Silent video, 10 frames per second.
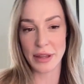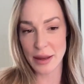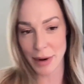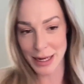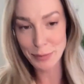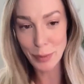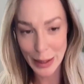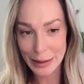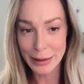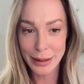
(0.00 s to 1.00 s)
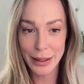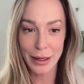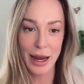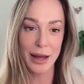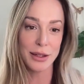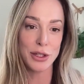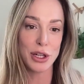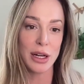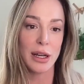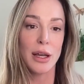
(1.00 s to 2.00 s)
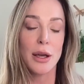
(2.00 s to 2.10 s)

in my spring cleaning analogy,